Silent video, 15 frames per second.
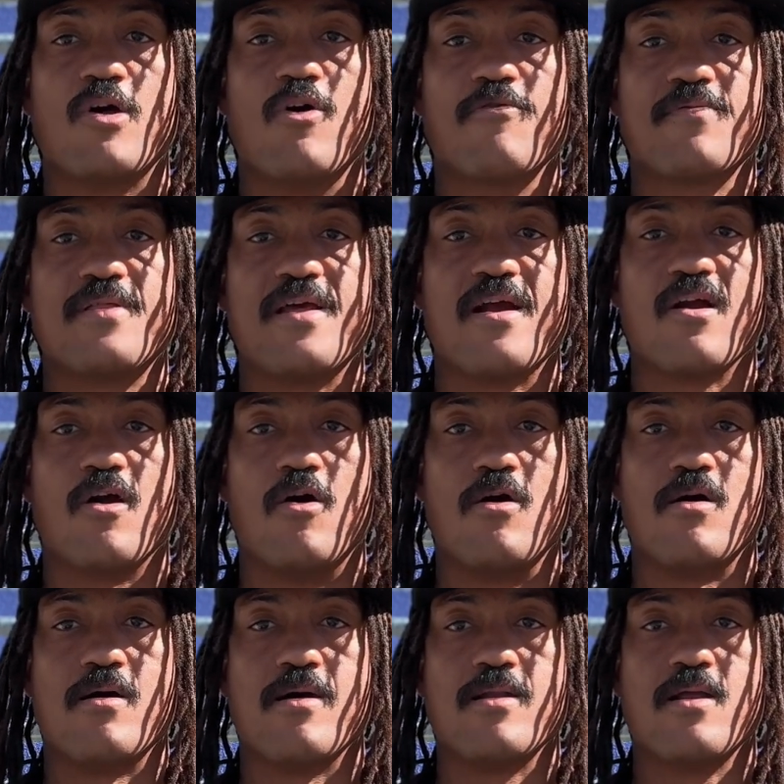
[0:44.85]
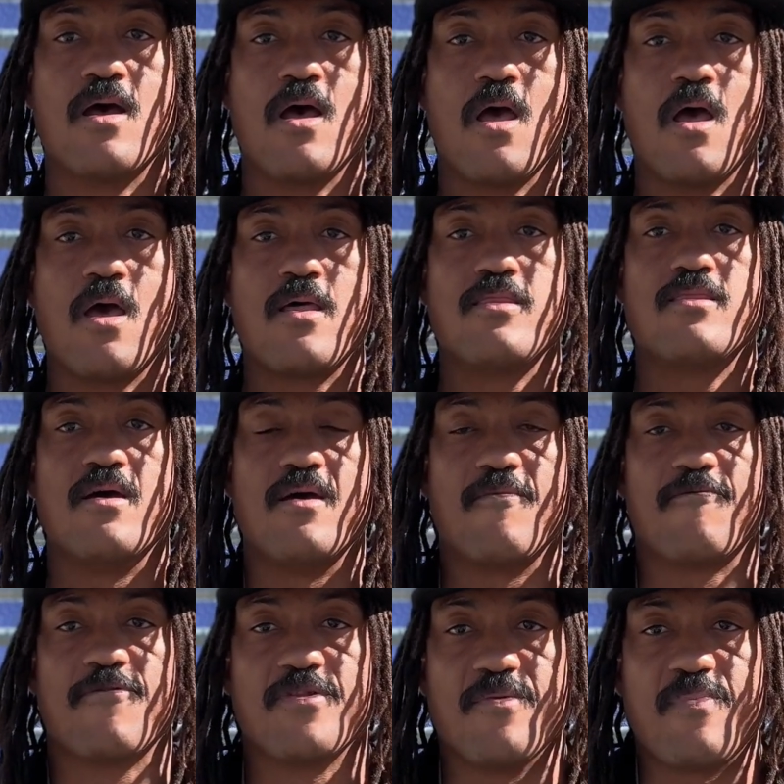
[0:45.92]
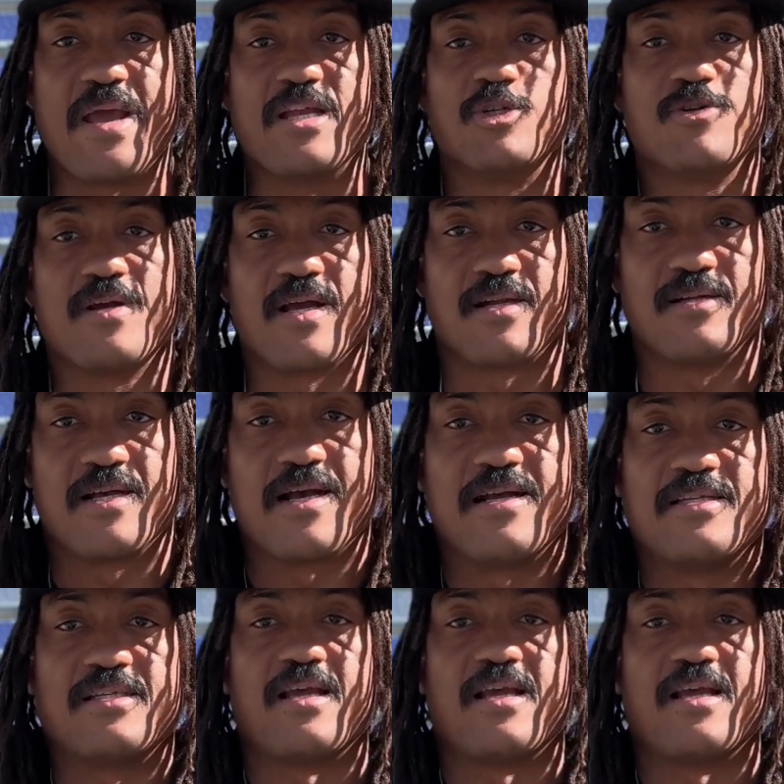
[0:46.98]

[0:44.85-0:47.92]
over there for the Patreon guys,